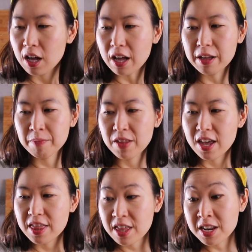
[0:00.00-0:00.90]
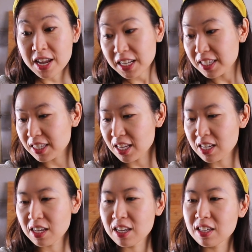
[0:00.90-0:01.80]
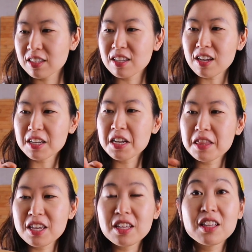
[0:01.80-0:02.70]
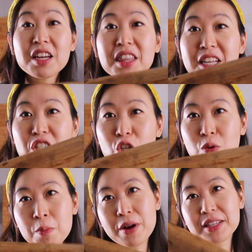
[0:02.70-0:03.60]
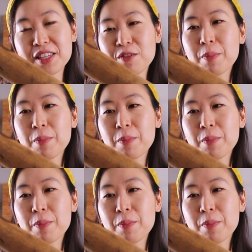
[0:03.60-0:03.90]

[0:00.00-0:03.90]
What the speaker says: The next thing is nothing too impressive,